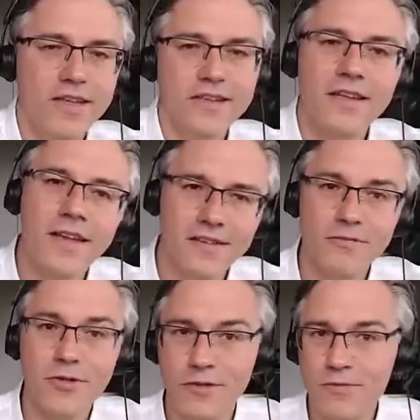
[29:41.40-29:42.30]
debt
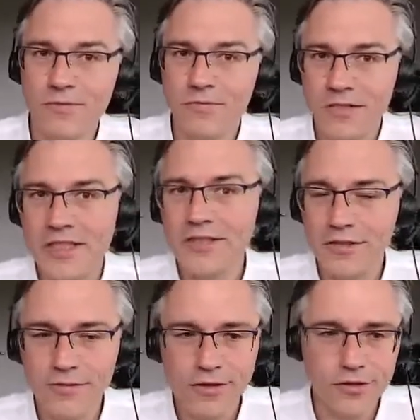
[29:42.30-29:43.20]
which you need
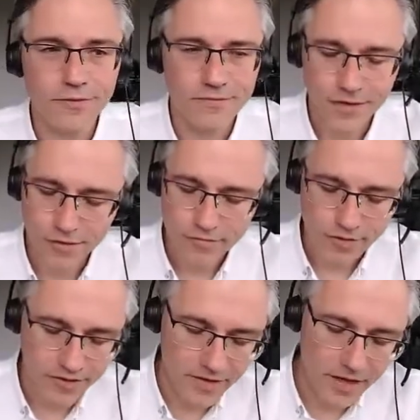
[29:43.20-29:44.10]
to issue.
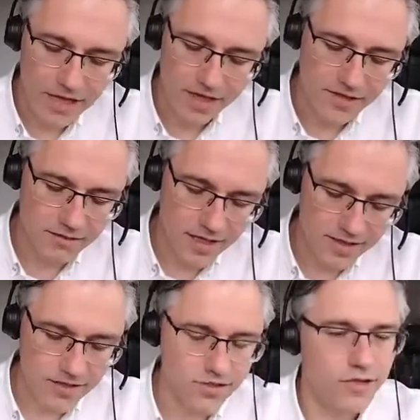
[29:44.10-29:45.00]
Right, so that's
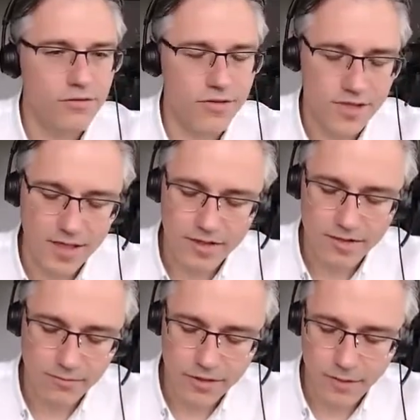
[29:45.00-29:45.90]
external
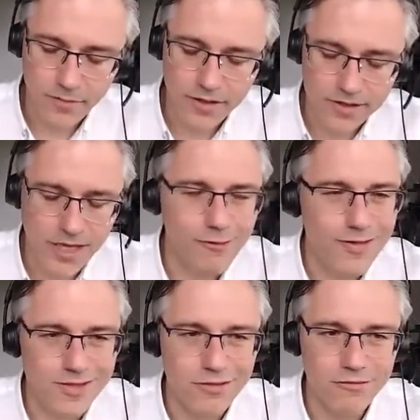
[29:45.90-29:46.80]
status, which completes our
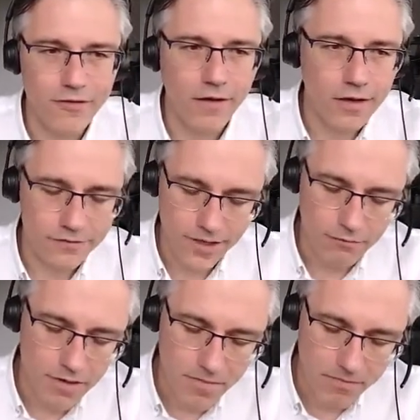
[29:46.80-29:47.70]
list of 5. Now
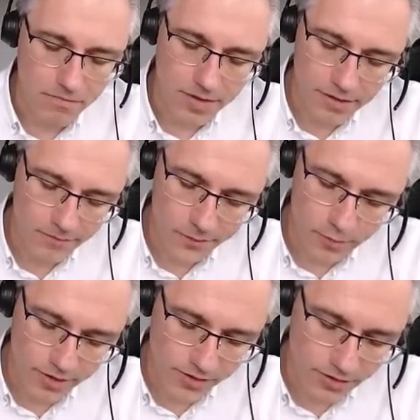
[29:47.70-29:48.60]
remember,
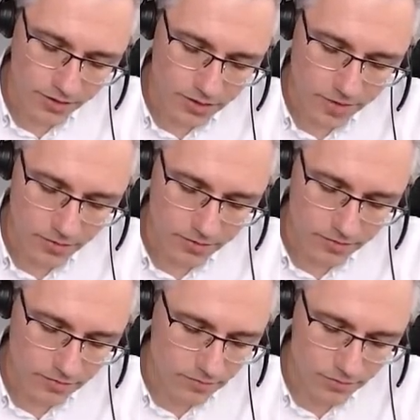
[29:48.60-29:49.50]
when I started about
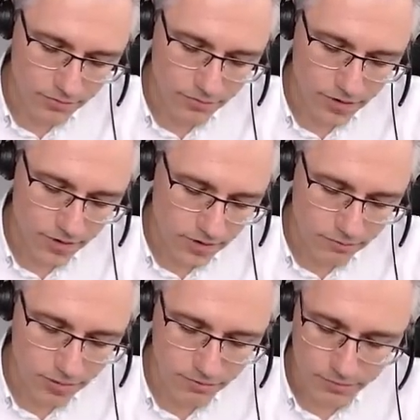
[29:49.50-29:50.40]
talking, let's
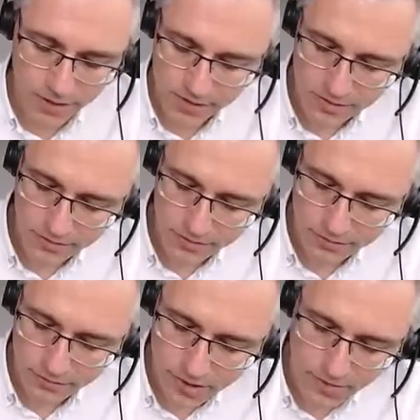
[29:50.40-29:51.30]
recall when I started
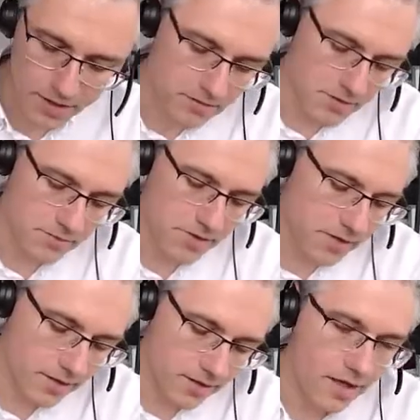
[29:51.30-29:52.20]
talking about this, we said